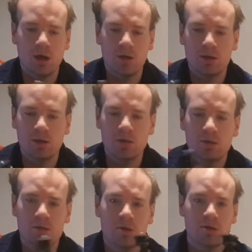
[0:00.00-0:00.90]
And
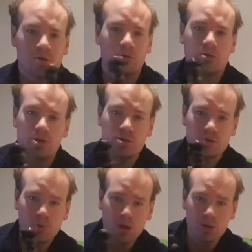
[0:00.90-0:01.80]
then this is
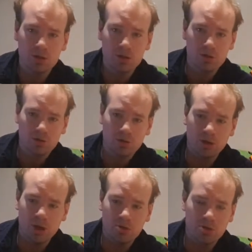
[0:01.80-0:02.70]
quite
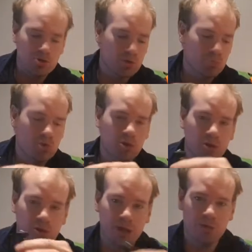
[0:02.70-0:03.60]
nice because you can put it on
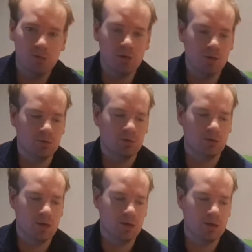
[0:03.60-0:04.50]
the table
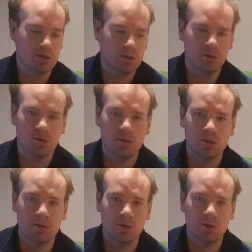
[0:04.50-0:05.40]
like this,
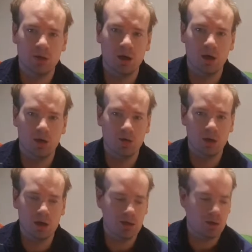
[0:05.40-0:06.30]
or
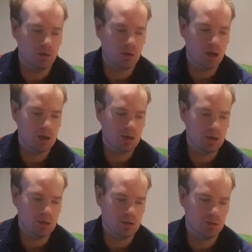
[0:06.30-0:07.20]
like
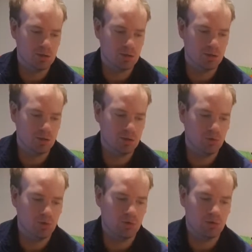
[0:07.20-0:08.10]
this,
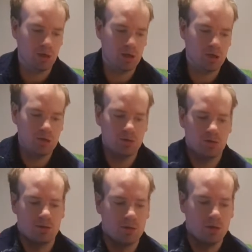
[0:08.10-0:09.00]
or like
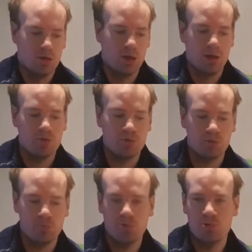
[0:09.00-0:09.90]
this, and then you
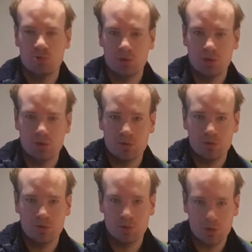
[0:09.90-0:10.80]
can put this.
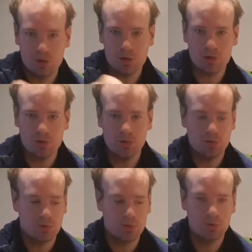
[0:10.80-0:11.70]
There's a
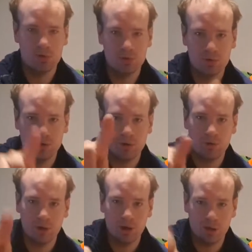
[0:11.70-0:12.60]
screw, the
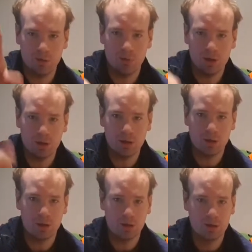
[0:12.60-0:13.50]
one holding
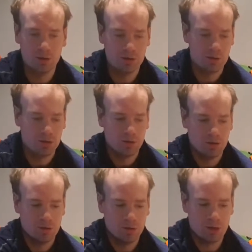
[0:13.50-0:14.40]
the
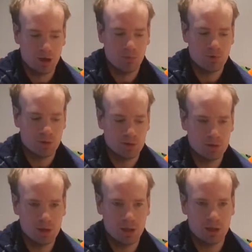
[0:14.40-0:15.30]
camera
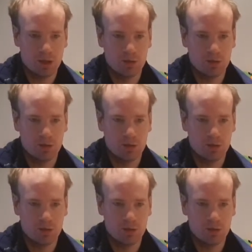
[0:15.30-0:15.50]
still.